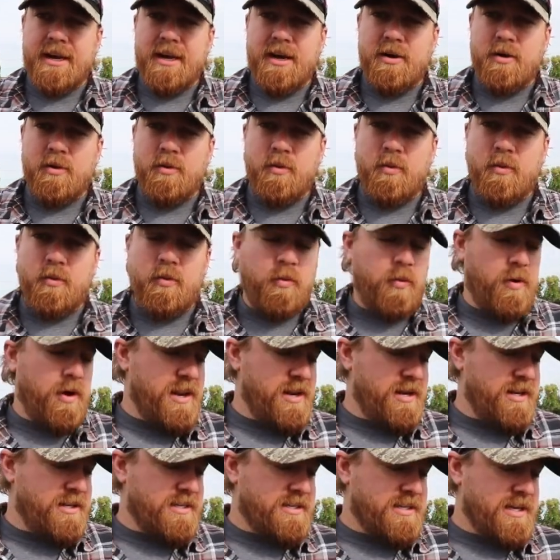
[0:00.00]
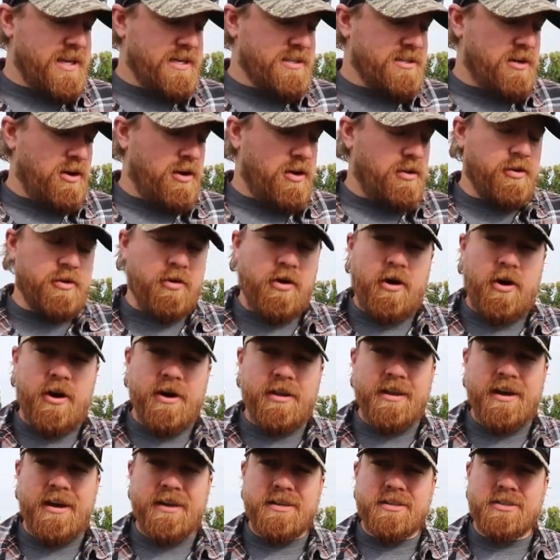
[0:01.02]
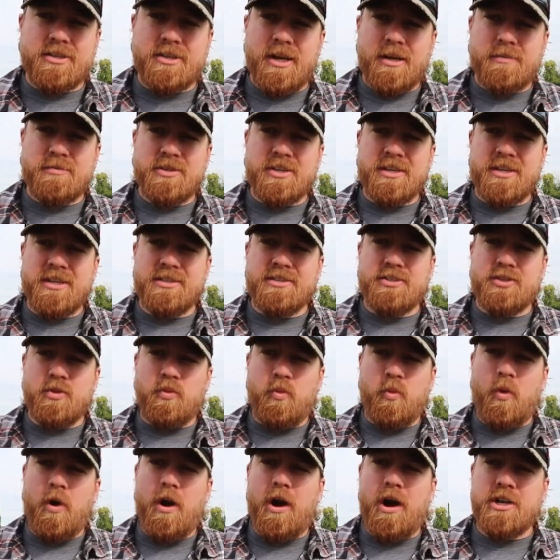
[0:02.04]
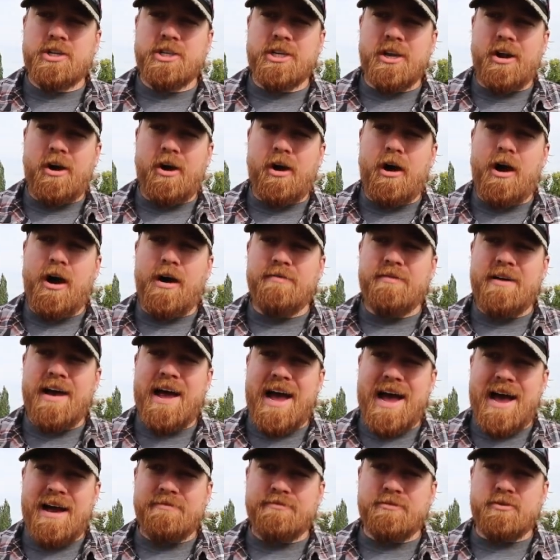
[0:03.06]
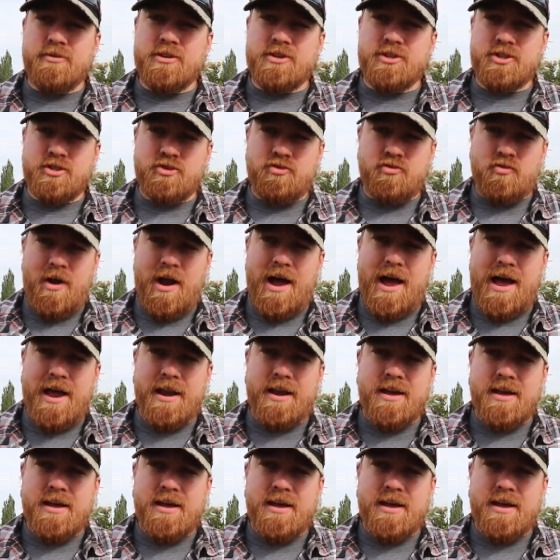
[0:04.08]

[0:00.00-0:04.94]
What it says on their online description is to wash it off after it's dried.